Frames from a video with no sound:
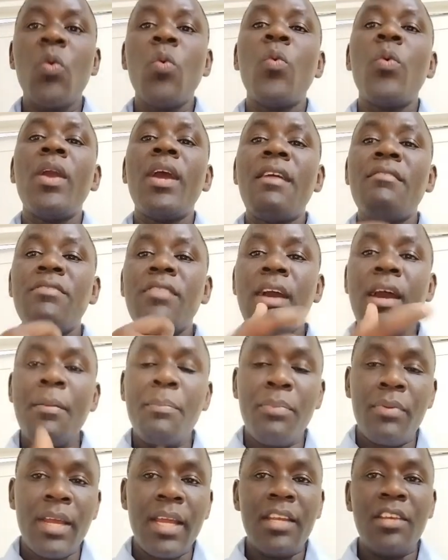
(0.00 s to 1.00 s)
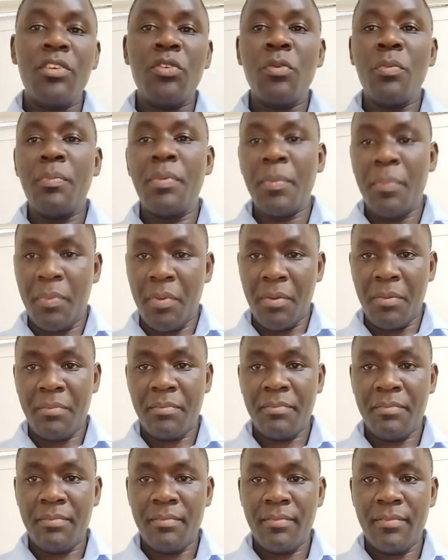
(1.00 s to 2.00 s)
We have applied to
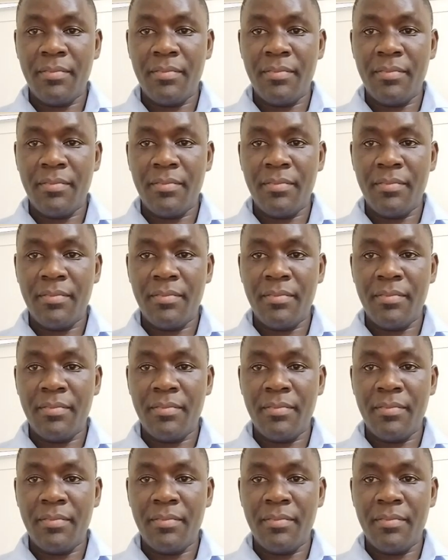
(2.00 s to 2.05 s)
people,